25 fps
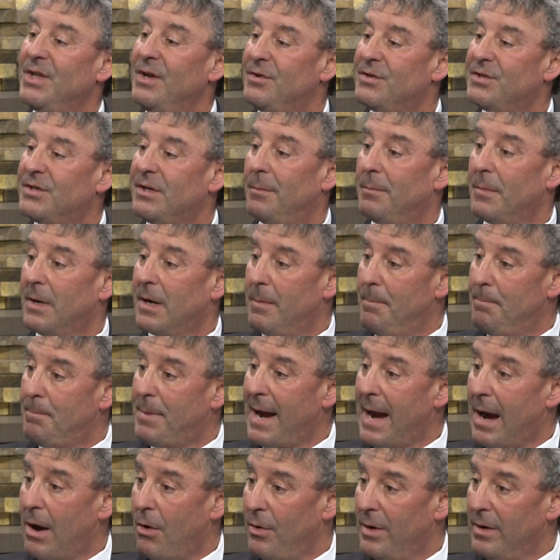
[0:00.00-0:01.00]
some
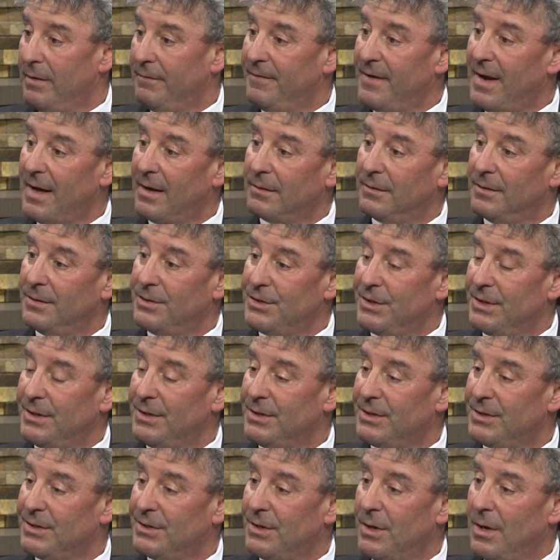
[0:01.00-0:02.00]
comparative
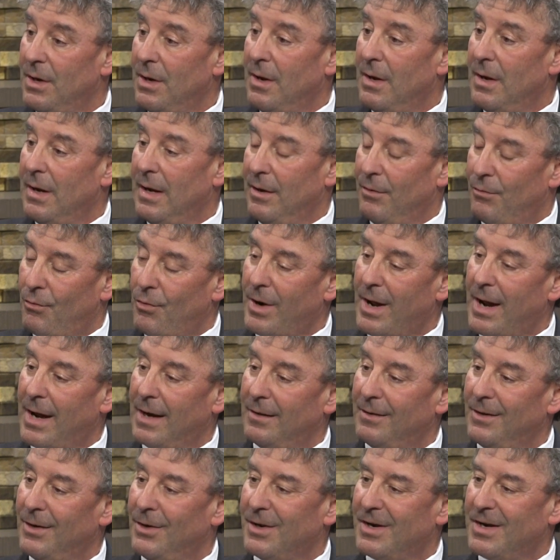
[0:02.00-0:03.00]
negligence in Rhode
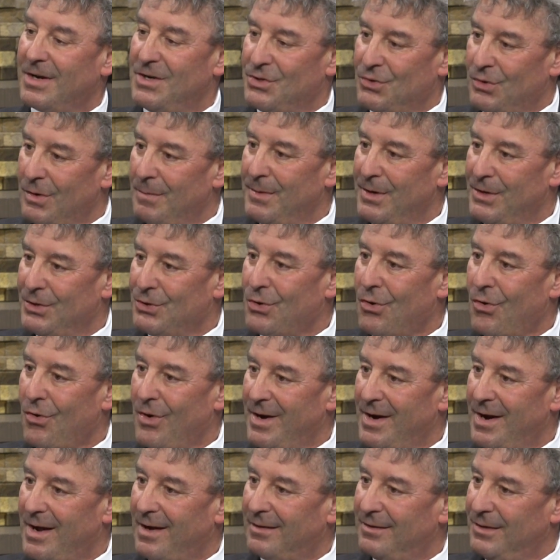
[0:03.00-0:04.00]
Island,
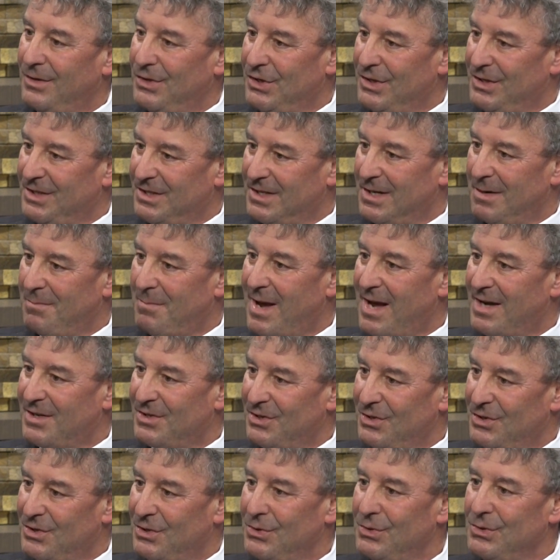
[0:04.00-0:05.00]
contributory negligence in
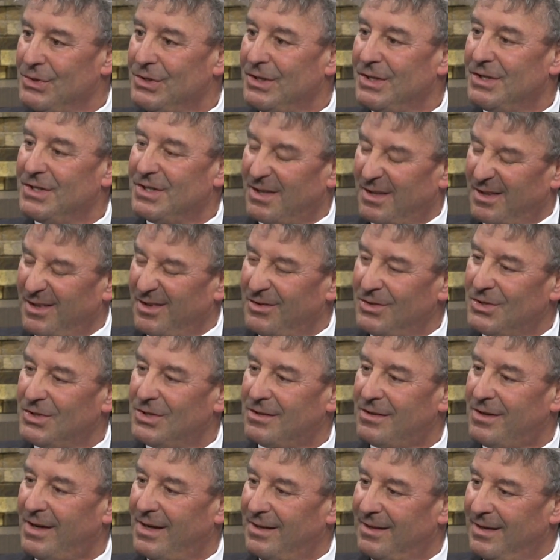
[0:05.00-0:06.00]
Massachusetts, a little
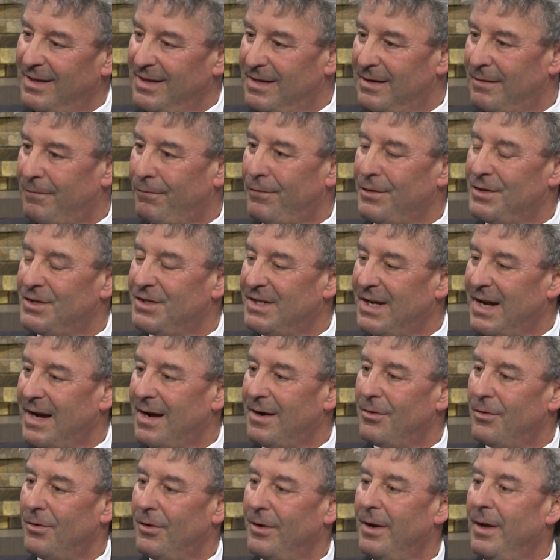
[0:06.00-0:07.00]
slightly different
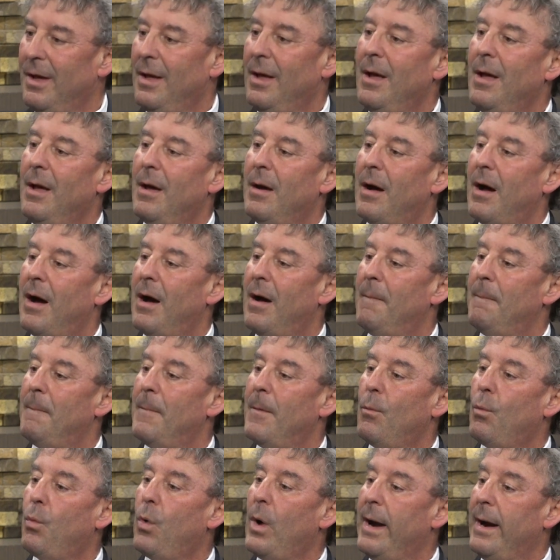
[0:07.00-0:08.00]
standard,
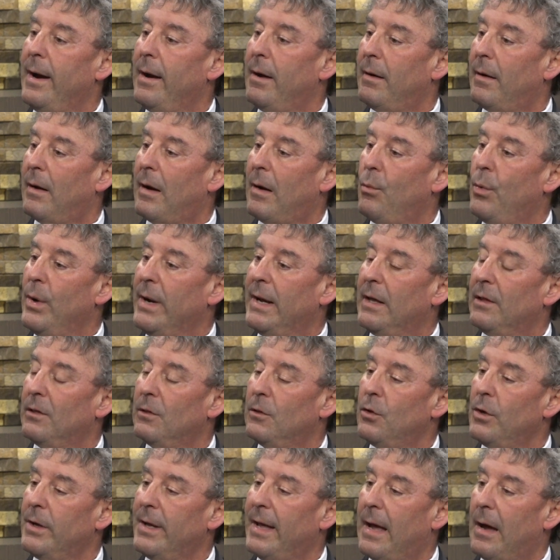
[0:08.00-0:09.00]
where we
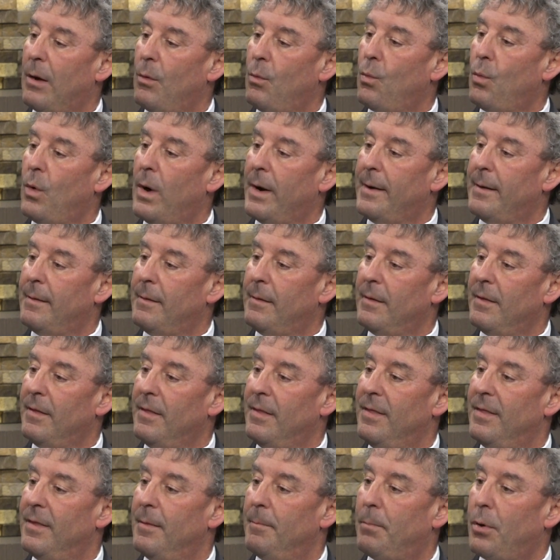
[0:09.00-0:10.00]
can look at what
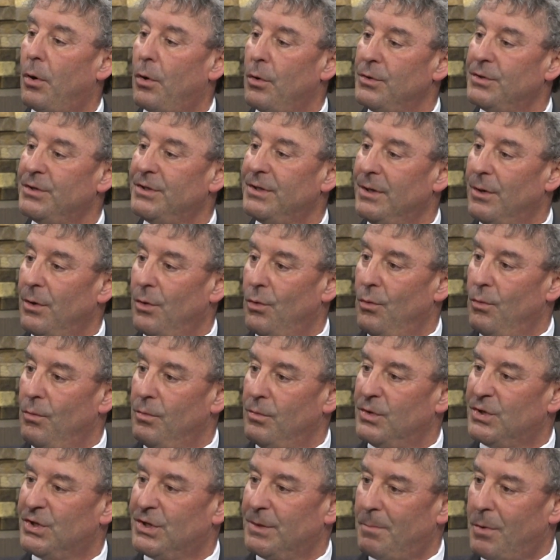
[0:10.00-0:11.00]
the person who
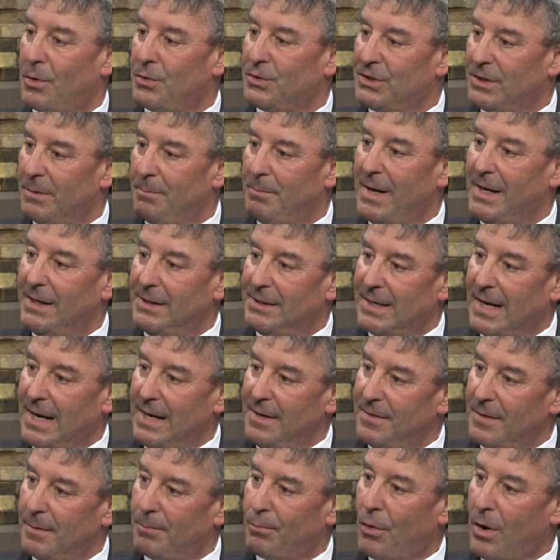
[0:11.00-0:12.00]
was supposed to
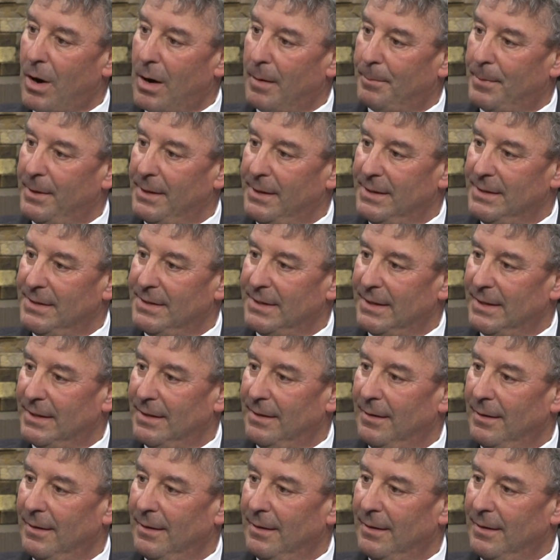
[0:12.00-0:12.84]
maintain the property did